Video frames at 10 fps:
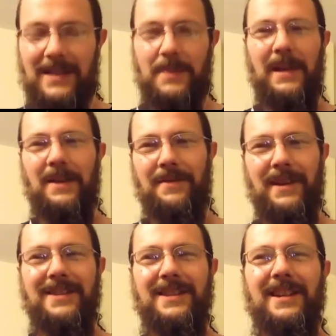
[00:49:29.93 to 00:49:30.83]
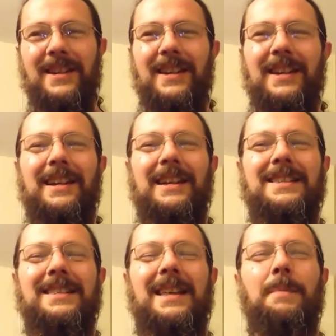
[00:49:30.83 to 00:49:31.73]
That's manifesting.
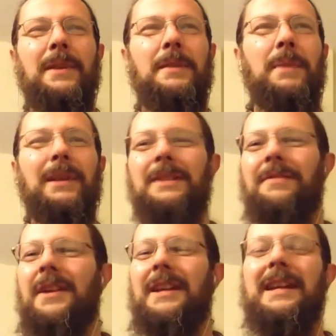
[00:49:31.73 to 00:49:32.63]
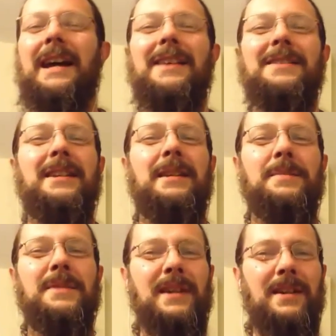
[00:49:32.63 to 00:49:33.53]
It's that be- belief that he has in
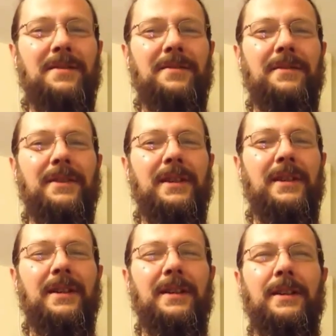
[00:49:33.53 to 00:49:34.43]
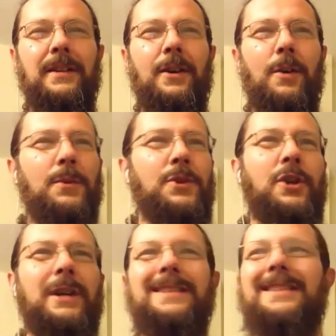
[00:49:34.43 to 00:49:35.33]
himself
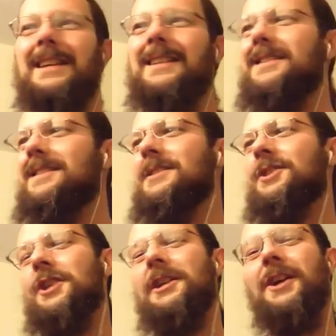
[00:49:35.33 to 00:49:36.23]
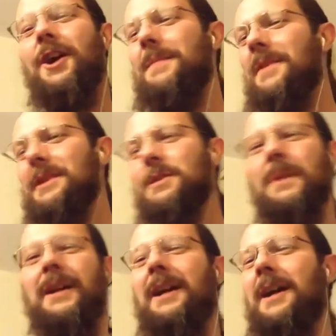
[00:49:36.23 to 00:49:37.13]
almost transcends the shitty karma that
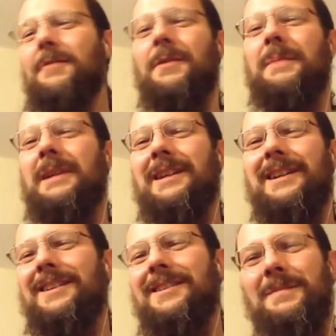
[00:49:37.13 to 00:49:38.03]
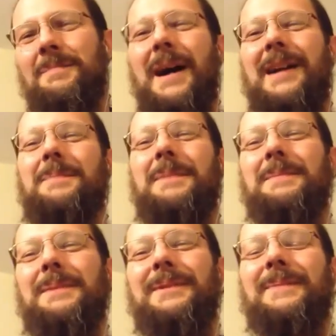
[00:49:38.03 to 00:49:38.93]
he's picking up for being bad to
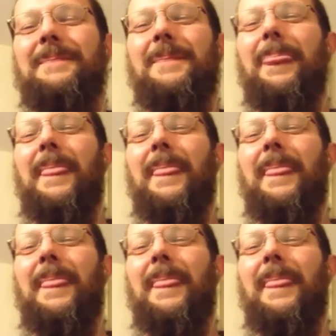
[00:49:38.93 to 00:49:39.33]
people